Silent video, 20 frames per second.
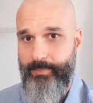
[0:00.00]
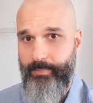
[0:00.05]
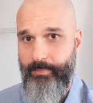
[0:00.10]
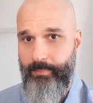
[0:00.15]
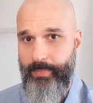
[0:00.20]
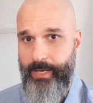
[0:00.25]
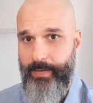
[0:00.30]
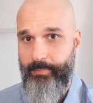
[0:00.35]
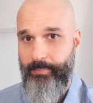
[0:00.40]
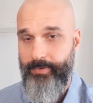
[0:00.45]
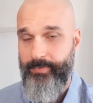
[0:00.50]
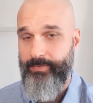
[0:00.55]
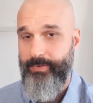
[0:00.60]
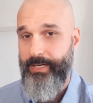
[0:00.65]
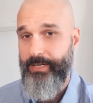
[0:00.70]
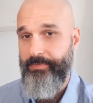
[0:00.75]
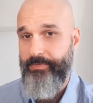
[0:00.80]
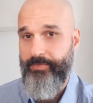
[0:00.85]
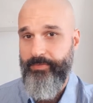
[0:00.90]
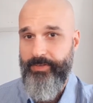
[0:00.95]
may
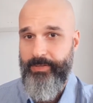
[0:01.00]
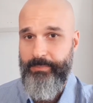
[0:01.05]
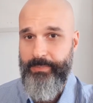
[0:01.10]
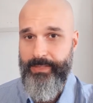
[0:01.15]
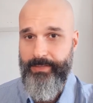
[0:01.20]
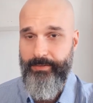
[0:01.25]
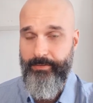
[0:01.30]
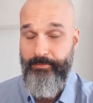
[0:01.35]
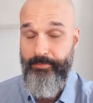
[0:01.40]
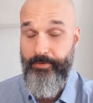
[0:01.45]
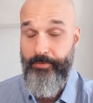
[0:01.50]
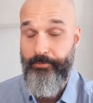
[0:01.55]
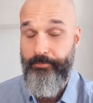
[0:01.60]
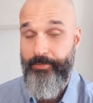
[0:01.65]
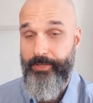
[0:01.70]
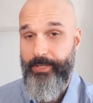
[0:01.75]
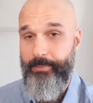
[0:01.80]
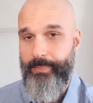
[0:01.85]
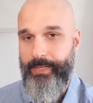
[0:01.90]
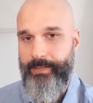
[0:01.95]
provide
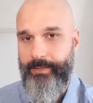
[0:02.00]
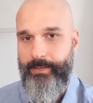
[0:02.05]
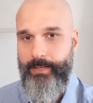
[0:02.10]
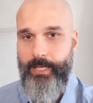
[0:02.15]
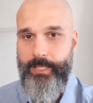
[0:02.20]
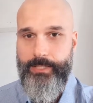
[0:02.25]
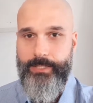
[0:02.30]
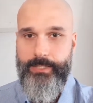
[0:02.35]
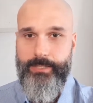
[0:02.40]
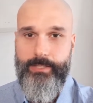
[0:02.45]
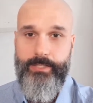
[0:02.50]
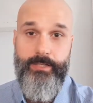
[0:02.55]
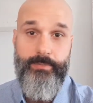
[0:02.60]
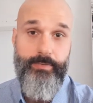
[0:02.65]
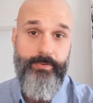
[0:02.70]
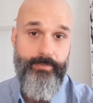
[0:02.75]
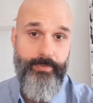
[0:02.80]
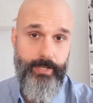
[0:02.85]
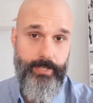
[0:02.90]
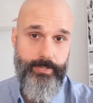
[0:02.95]
fulfillment not just in your
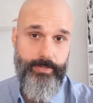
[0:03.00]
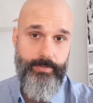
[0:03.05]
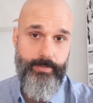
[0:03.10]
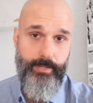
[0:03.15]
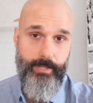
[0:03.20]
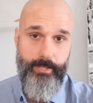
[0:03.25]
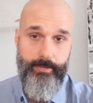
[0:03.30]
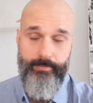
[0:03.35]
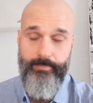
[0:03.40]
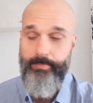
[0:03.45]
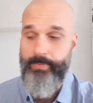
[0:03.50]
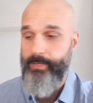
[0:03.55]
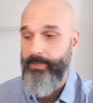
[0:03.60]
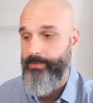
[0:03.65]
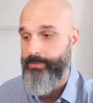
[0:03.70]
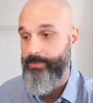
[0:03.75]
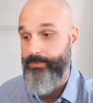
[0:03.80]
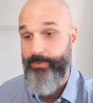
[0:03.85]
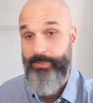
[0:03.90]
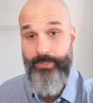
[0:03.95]
professional life, but
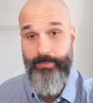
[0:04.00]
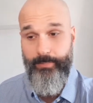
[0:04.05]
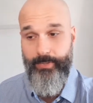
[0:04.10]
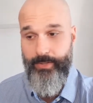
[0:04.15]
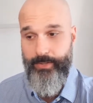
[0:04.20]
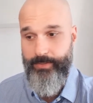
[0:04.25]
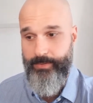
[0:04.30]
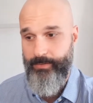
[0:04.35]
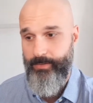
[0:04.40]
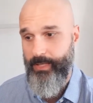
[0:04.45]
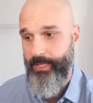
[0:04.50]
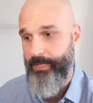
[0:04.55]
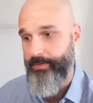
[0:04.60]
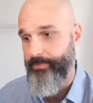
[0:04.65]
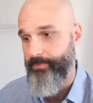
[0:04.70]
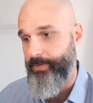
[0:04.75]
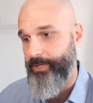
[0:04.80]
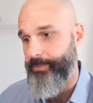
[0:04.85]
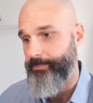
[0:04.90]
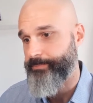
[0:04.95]
also in your personal
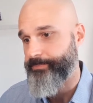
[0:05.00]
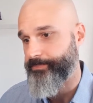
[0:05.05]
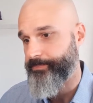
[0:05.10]
life, right?